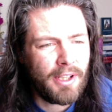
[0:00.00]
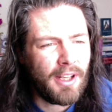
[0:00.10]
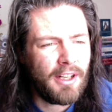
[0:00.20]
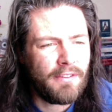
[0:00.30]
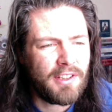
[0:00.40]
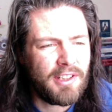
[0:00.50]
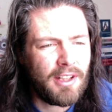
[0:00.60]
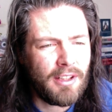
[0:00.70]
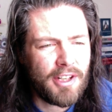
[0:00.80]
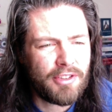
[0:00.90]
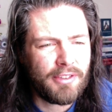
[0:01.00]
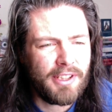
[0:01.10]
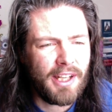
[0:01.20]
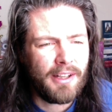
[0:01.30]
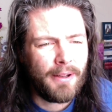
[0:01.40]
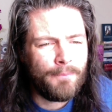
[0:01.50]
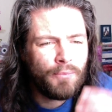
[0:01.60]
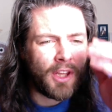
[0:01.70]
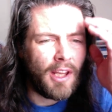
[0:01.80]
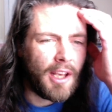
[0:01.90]
in light of this ecological debt,
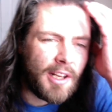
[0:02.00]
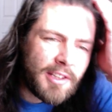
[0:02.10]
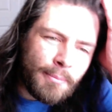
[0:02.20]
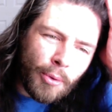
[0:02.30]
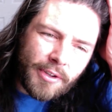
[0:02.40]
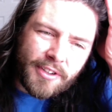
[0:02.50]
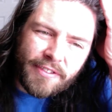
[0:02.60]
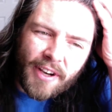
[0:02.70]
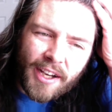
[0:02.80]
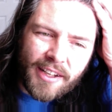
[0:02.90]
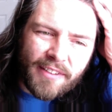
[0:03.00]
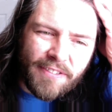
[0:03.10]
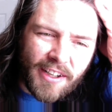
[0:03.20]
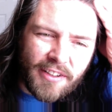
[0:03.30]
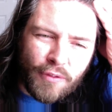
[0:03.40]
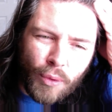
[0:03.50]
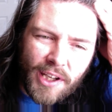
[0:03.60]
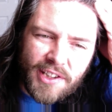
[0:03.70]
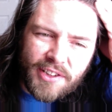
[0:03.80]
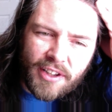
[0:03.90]
it is important to find effective
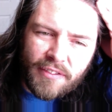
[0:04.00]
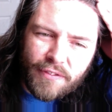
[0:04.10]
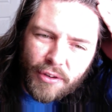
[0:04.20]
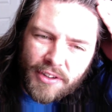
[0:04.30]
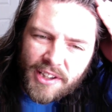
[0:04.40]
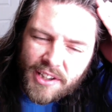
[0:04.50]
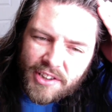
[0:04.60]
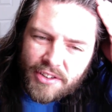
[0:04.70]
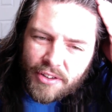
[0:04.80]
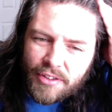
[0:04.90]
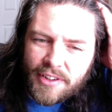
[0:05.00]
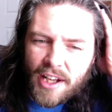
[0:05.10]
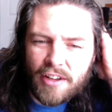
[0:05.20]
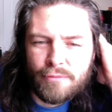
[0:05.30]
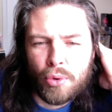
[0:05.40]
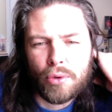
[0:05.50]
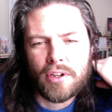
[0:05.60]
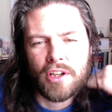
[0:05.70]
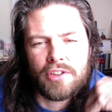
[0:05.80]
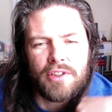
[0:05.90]
ways to convert the external debt of poor
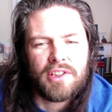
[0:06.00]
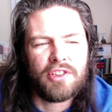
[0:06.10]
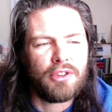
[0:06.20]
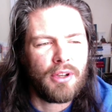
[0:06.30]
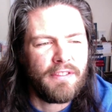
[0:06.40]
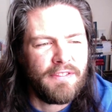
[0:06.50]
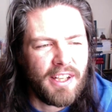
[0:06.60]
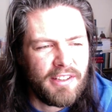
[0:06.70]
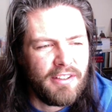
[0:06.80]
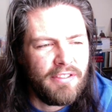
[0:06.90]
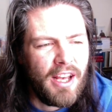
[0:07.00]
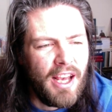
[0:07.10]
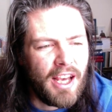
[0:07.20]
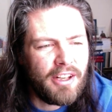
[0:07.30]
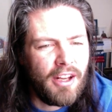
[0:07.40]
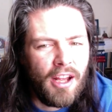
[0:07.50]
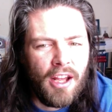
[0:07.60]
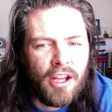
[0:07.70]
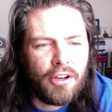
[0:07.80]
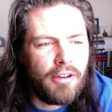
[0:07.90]
countries into effective and
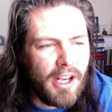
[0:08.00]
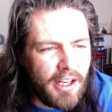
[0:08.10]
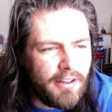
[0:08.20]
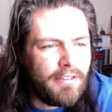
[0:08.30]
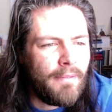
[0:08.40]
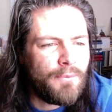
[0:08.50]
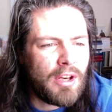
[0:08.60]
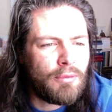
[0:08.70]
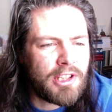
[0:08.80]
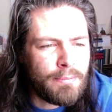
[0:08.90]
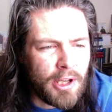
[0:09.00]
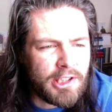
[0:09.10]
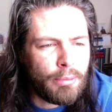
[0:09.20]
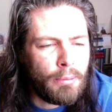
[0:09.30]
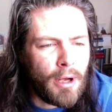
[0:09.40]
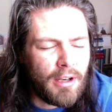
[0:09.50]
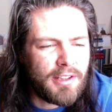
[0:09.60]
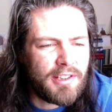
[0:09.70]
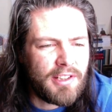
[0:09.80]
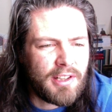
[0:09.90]
creative and responsible
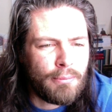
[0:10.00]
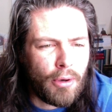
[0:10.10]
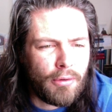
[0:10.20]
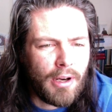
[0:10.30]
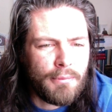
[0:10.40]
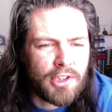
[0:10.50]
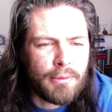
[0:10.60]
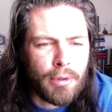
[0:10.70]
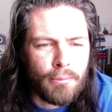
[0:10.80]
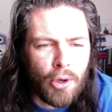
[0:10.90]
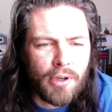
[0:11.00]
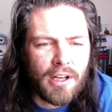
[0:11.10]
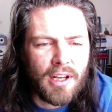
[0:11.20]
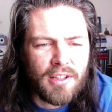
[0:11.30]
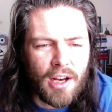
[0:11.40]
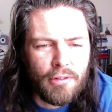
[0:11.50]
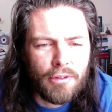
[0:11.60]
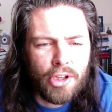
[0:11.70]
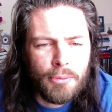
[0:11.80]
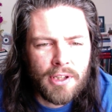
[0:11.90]
policies and programs to promote an integral
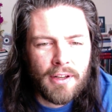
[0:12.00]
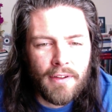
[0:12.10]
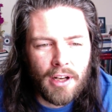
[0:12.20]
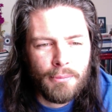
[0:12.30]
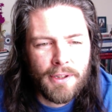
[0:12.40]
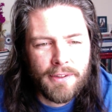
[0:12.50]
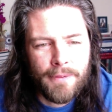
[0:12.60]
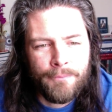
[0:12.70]
human development.